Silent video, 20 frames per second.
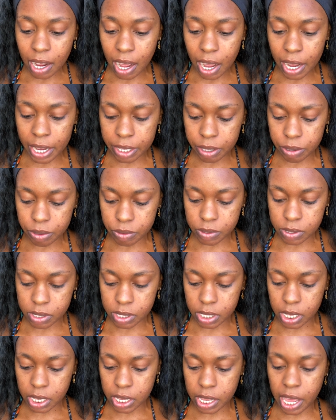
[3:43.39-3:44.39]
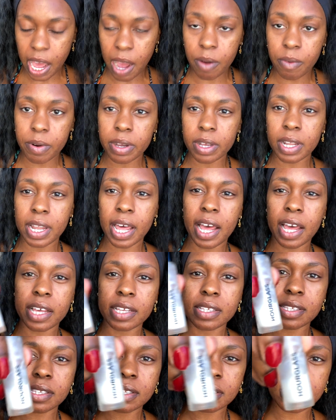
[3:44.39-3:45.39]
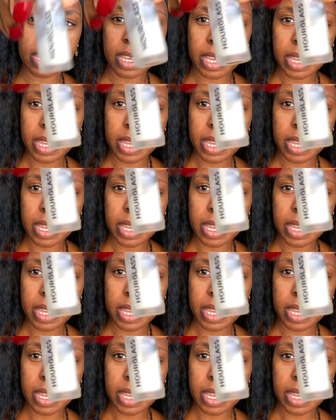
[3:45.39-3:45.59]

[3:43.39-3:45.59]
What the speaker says: I use the Hourglass